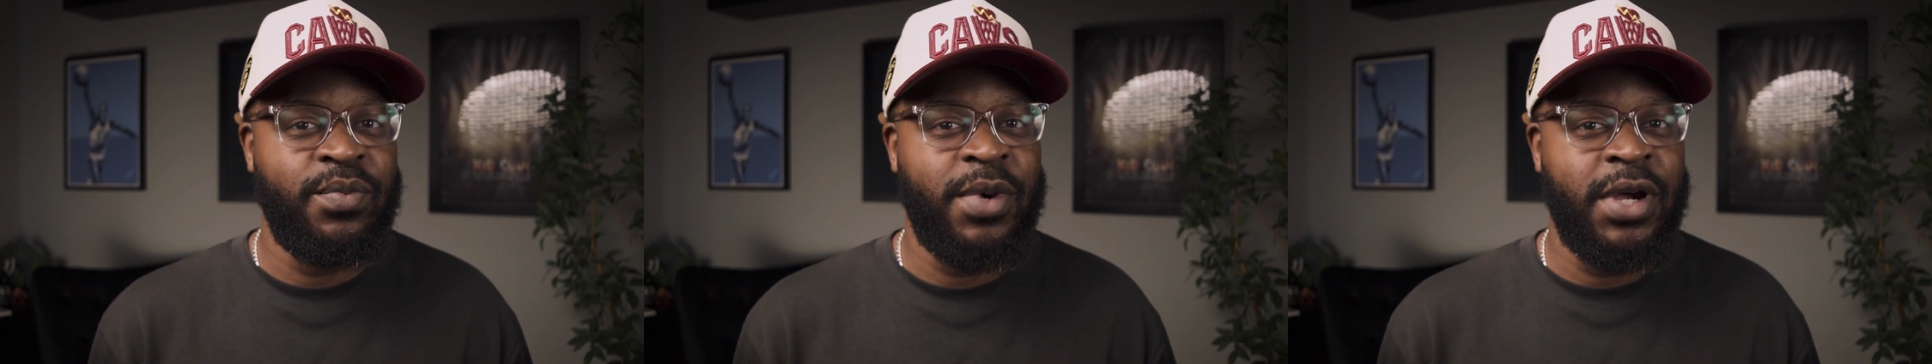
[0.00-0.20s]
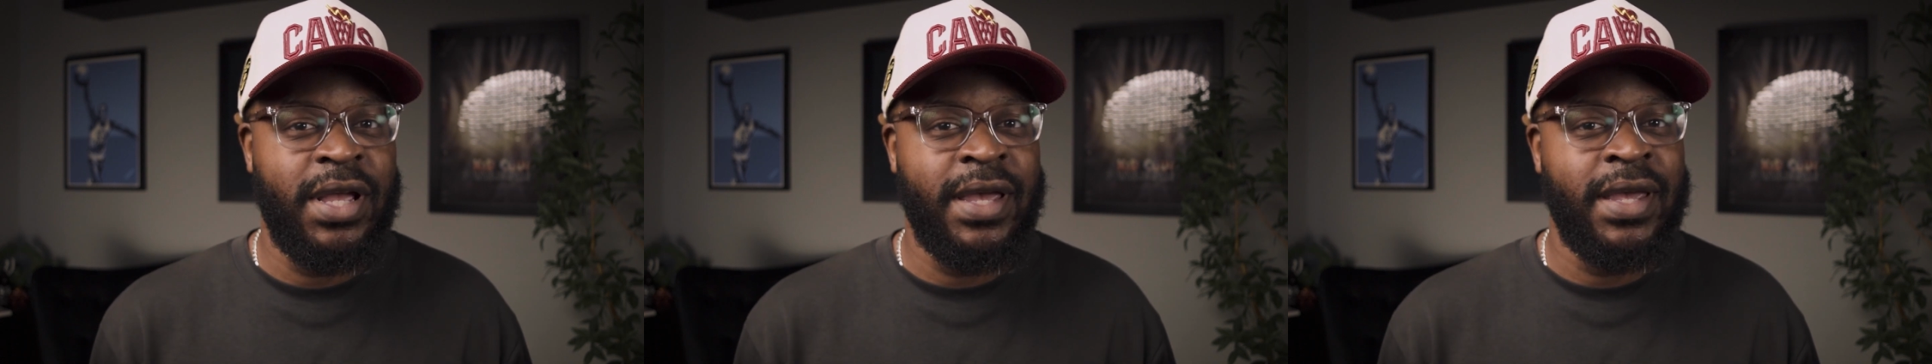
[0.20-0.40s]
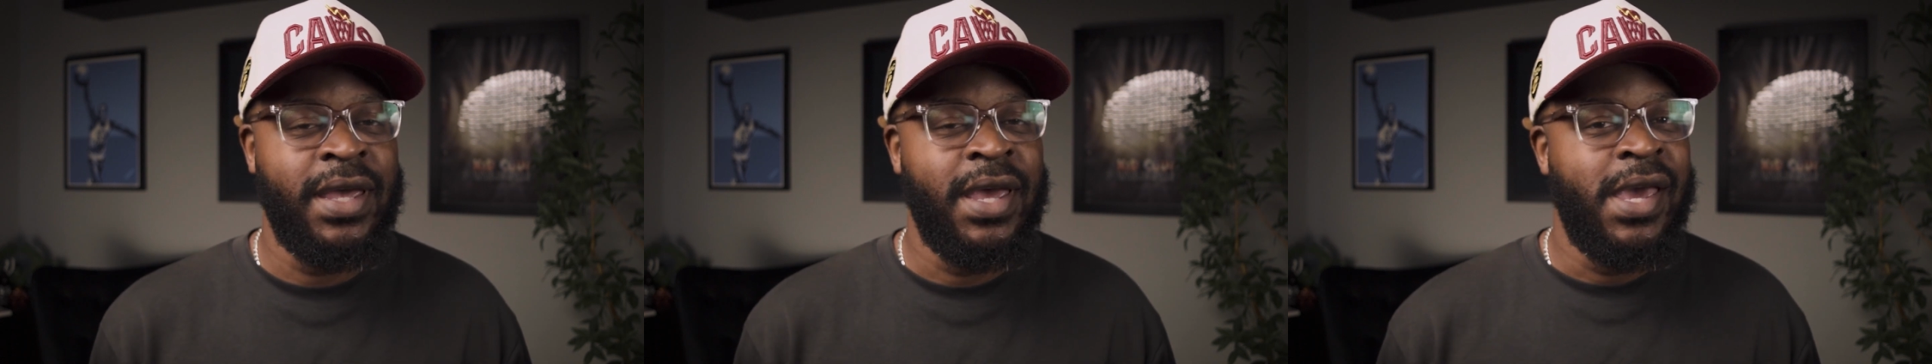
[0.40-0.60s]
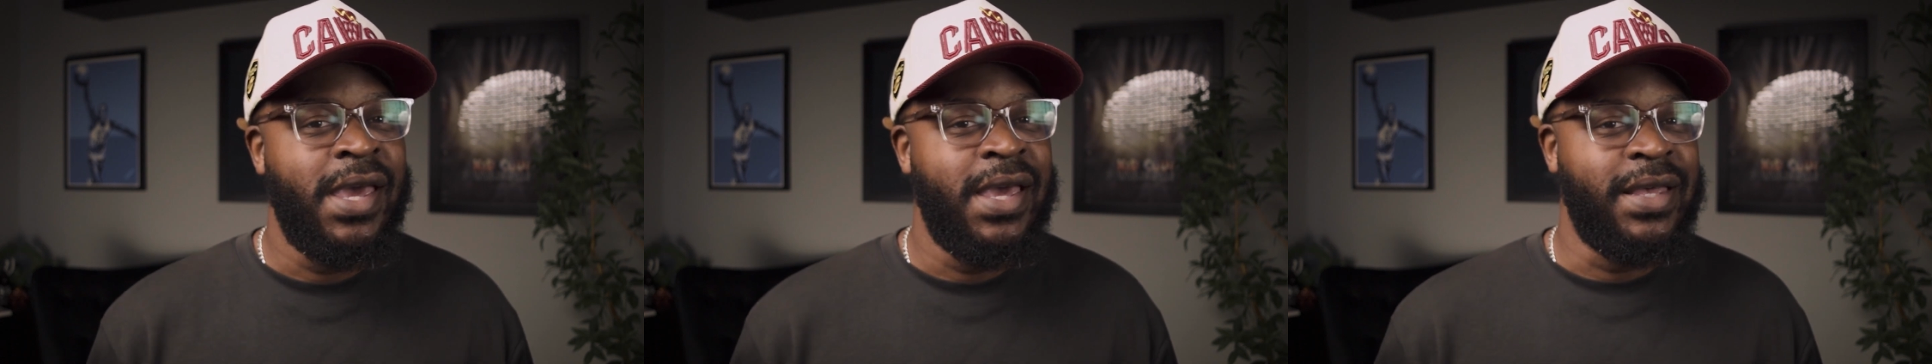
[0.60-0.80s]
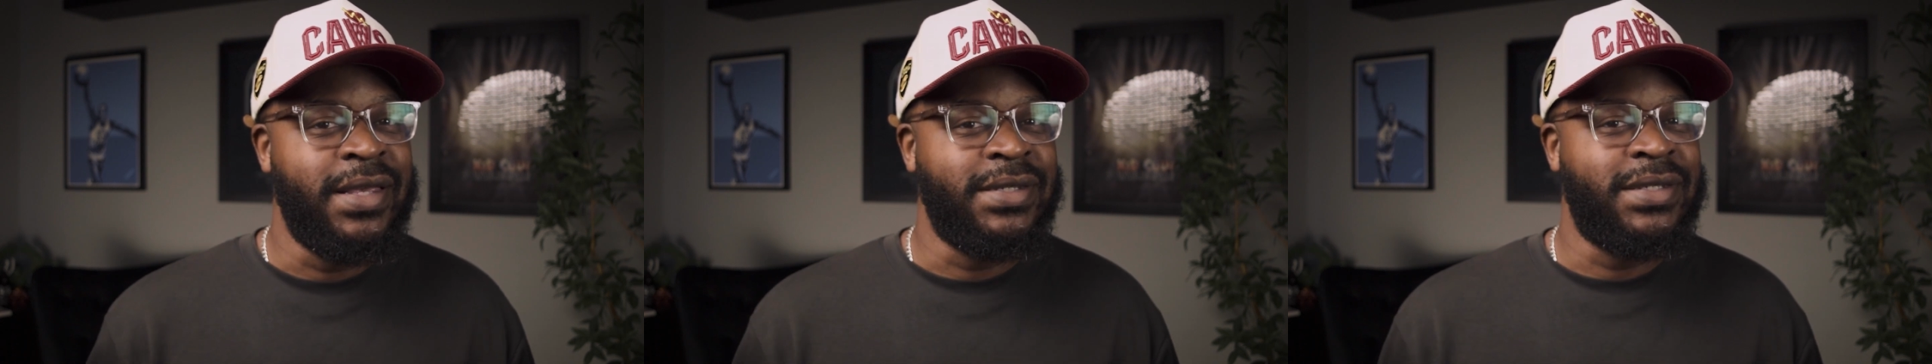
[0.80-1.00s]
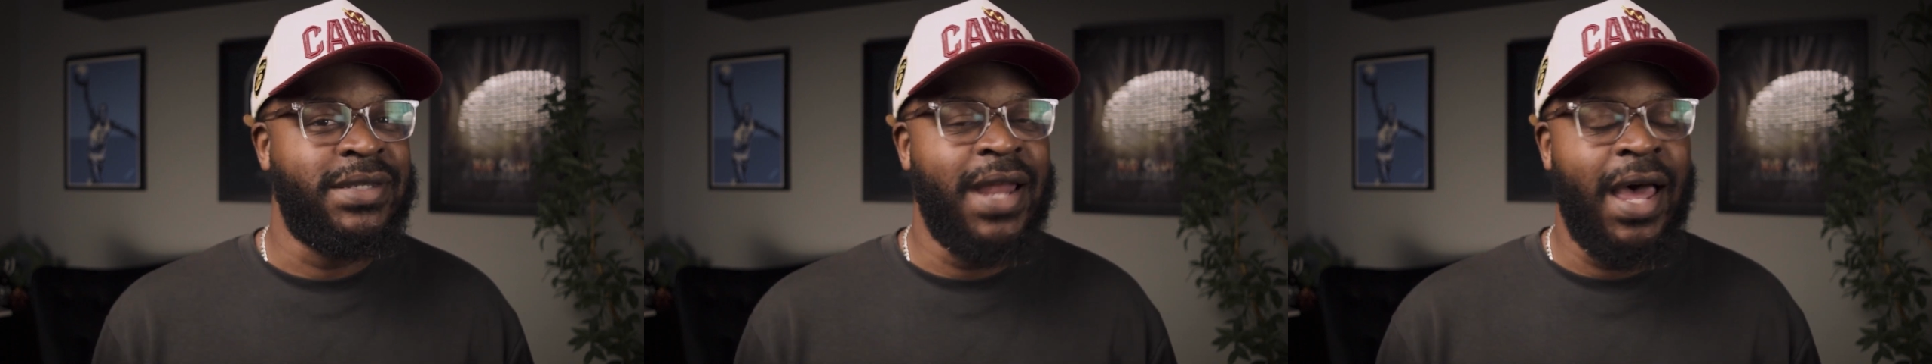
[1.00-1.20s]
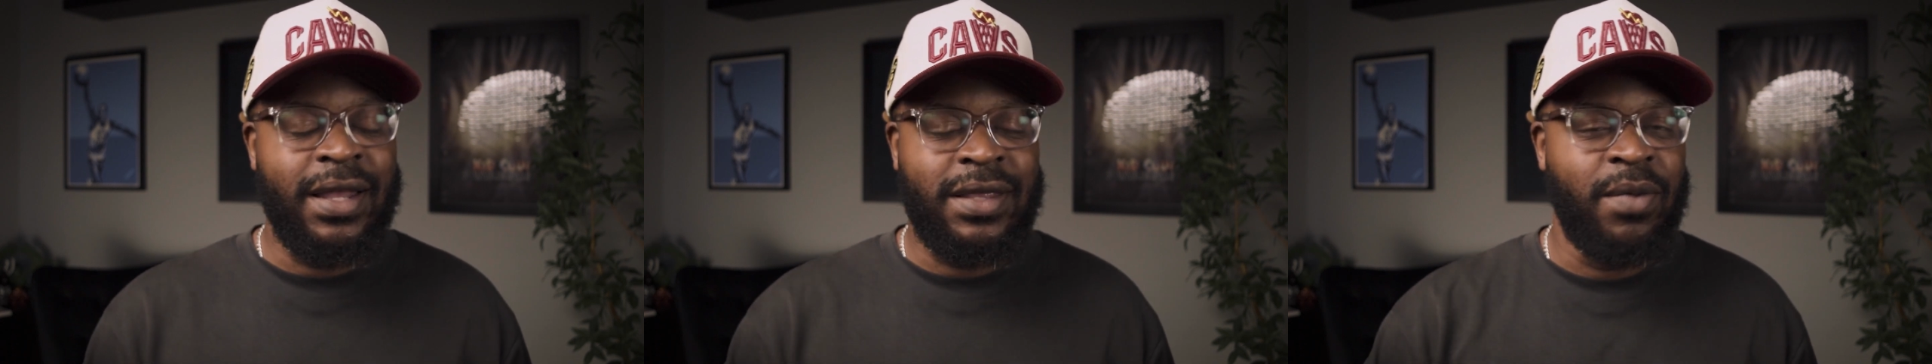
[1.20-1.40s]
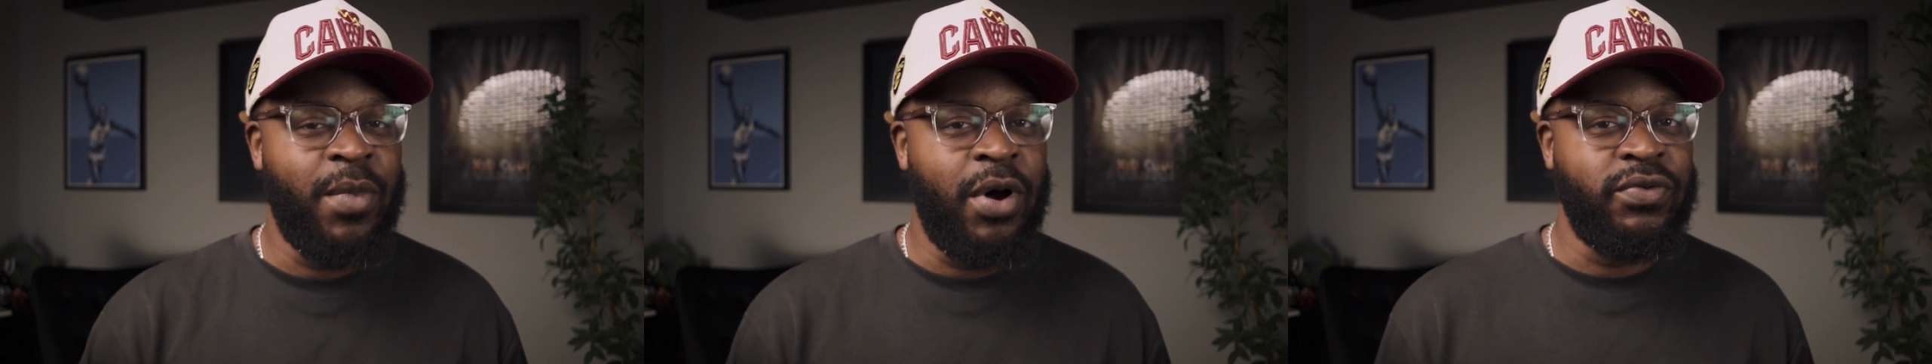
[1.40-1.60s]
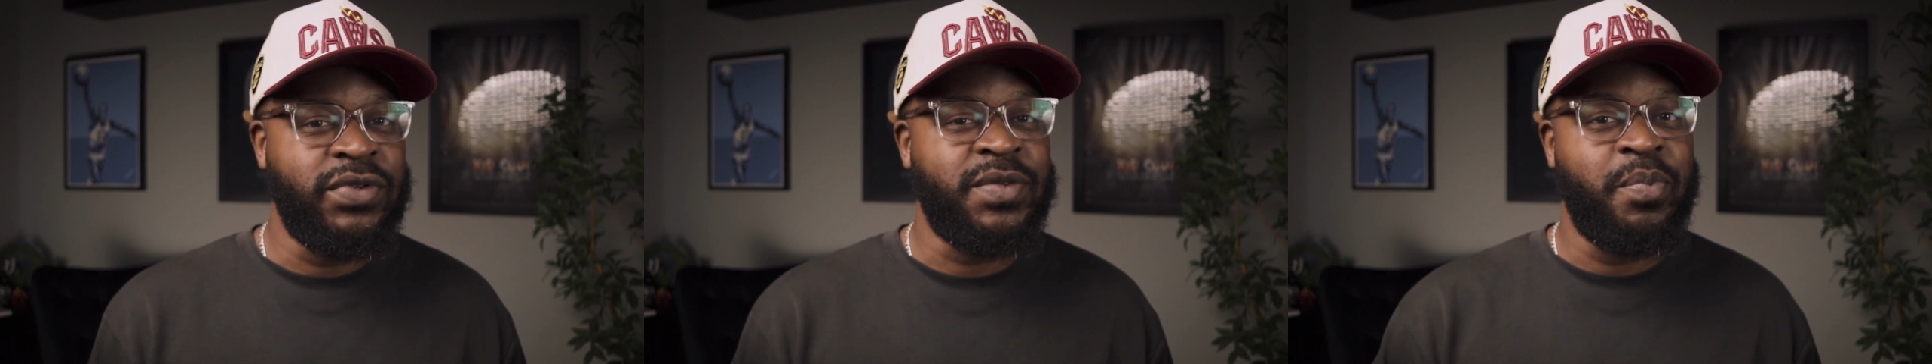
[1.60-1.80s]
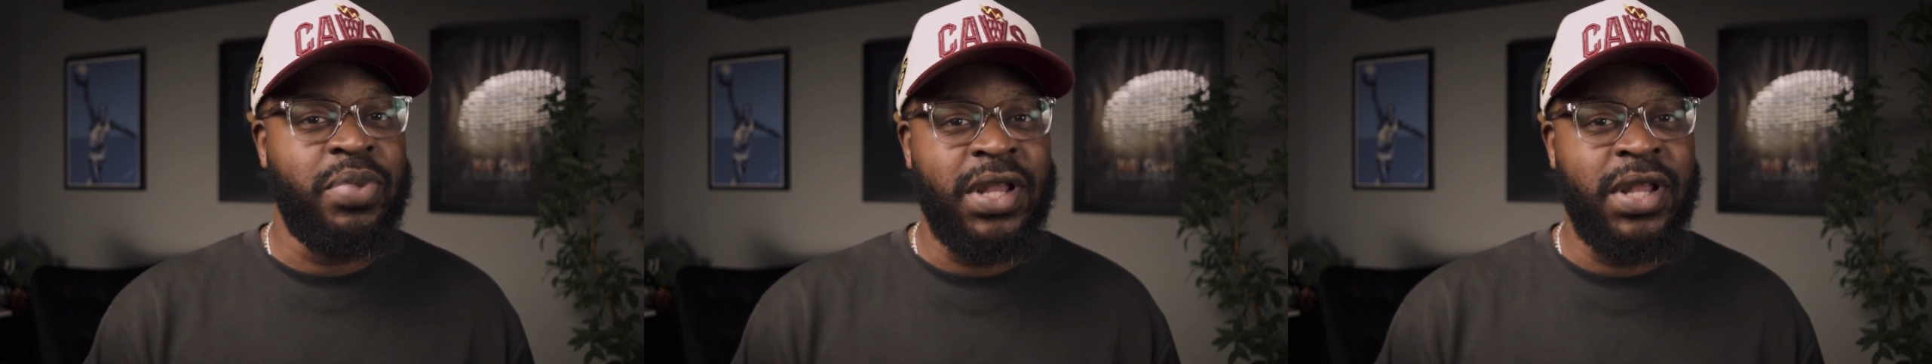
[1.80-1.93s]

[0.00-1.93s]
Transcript: but it's not the most